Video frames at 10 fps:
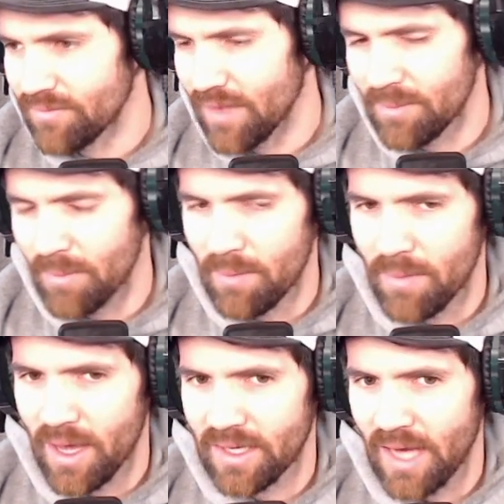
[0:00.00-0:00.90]
my
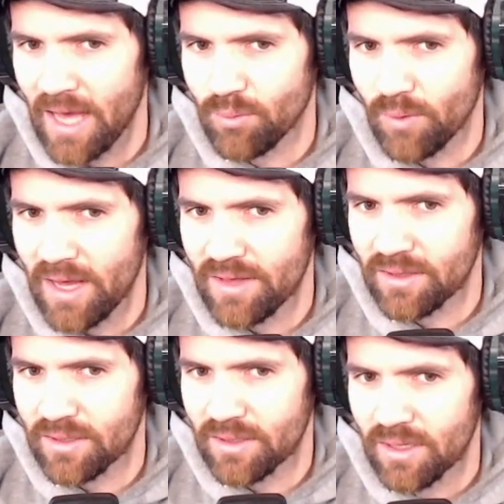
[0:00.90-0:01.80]
mind, I'd
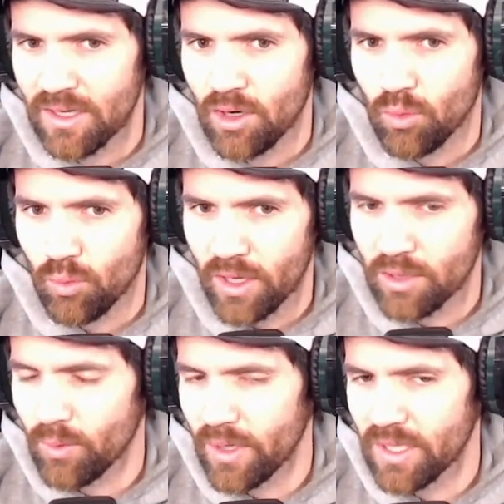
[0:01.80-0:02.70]
rather right
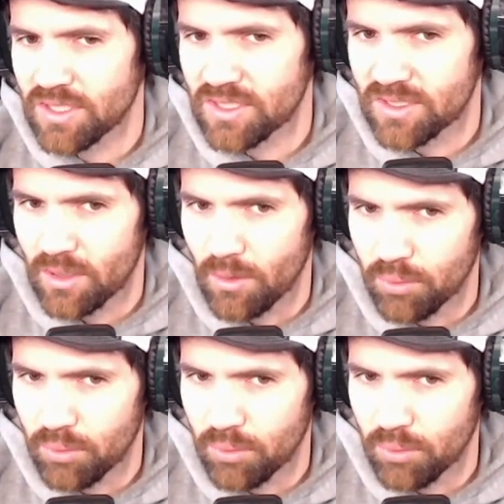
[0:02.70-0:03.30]
away just